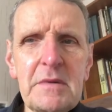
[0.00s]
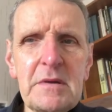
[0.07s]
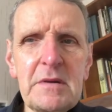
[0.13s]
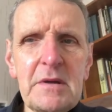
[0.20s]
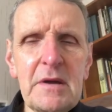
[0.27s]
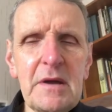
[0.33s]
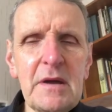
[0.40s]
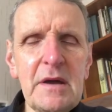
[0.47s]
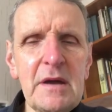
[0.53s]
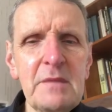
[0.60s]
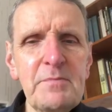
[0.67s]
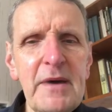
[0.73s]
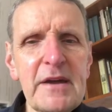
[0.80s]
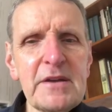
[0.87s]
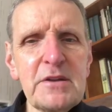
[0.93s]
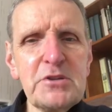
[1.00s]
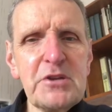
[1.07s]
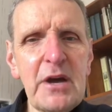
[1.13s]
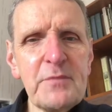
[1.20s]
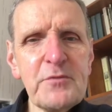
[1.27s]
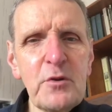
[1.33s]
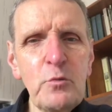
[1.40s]
And back in
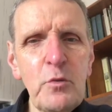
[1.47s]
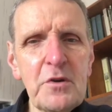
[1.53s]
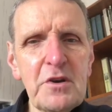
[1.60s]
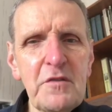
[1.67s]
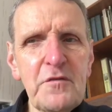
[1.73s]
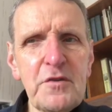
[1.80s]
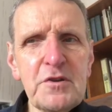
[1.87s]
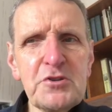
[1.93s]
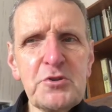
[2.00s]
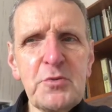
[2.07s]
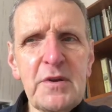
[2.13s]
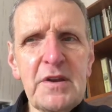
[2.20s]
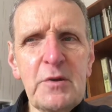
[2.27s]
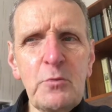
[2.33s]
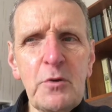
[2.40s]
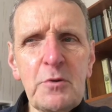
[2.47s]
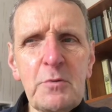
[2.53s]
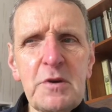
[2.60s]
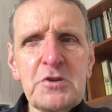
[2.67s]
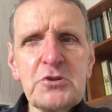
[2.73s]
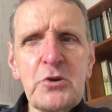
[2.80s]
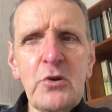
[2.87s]
chapter 1 and verse 21, we
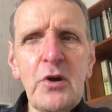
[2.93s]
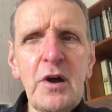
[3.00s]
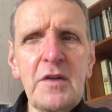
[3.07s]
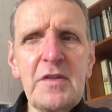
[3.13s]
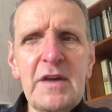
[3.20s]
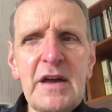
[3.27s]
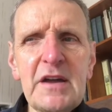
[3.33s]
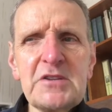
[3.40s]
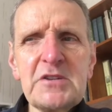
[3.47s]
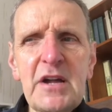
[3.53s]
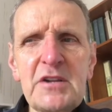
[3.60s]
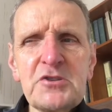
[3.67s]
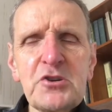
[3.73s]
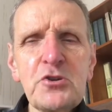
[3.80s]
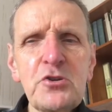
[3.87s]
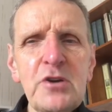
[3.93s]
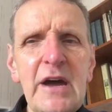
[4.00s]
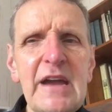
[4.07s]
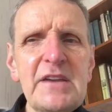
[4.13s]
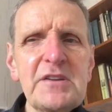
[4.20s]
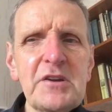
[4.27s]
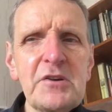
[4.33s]
saw how the exiles
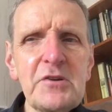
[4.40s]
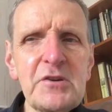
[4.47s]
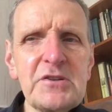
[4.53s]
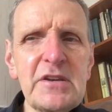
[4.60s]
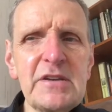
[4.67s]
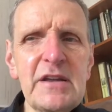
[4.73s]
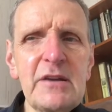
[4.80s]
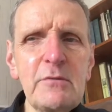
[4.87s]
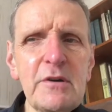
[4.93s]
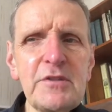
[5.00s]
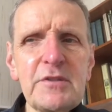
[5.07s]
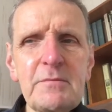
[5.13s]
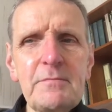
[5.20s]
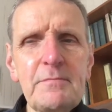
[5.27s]
cried to God to deal with them.